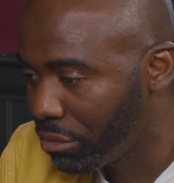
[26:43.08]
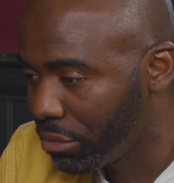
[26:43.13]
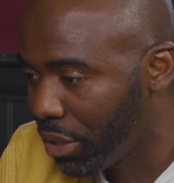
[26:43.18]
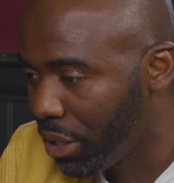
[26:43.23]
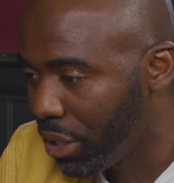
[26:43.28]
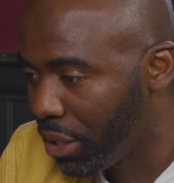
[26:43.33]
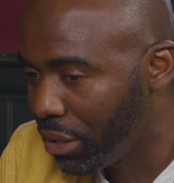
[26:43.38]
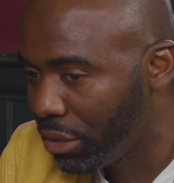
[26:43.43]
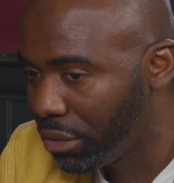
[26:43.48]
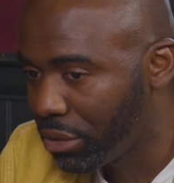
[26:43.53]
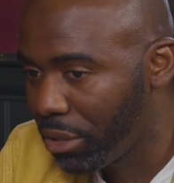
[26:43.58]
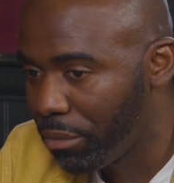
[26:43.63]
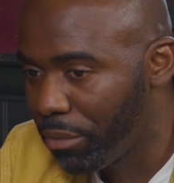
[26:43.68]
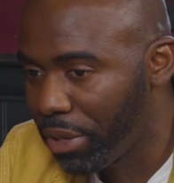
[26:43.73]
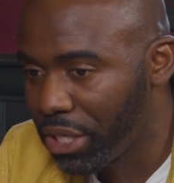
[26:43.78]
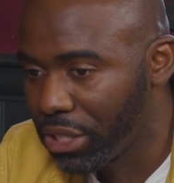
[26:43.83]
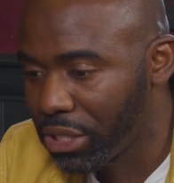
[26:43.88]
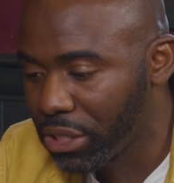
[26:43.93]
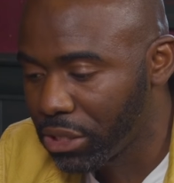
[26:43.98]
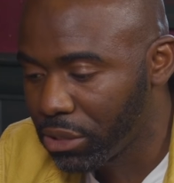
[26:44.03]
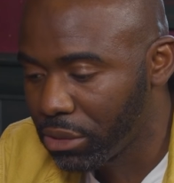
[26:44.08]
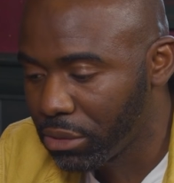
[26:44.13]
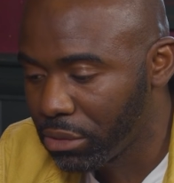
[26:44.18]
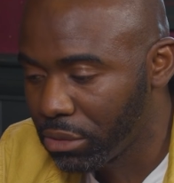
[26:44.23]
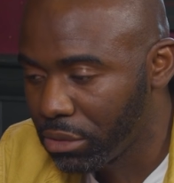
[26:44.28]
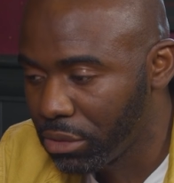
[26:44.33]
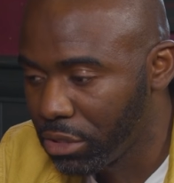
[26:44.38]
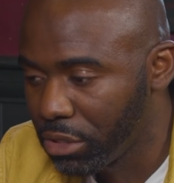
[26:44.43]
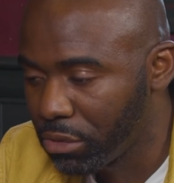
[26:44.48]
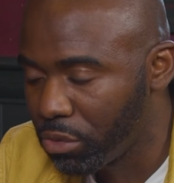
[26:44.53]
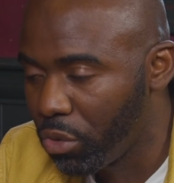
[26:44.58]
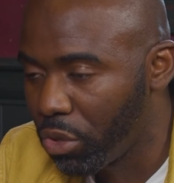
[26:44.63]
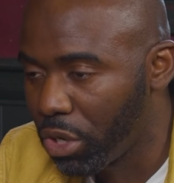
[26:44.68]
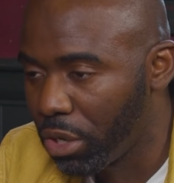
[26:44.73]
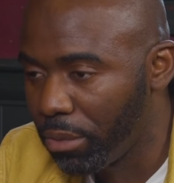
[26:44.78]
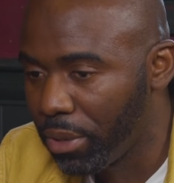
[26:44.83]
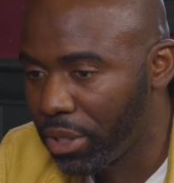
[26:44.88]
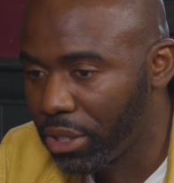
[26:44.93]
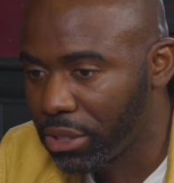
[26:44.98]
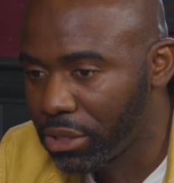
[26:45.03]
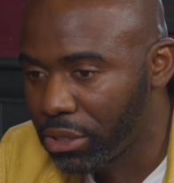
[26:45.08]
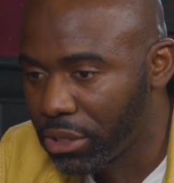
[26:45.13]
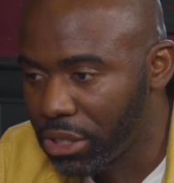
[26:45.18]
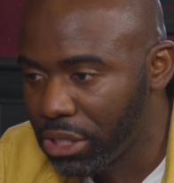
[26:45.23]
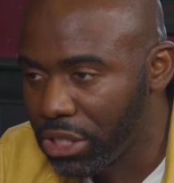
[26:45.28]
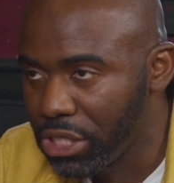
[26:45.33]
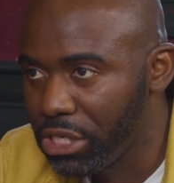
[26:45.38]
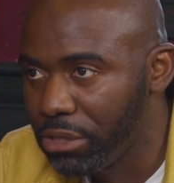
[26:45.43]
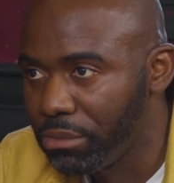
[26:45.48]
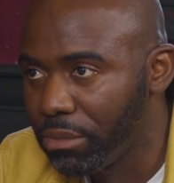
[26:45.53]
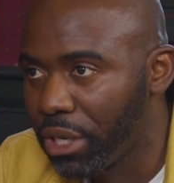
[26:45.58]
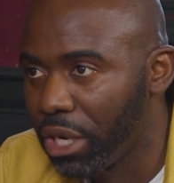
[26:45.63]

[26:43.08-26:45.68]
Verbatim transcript: uh, the manager spoke about the team,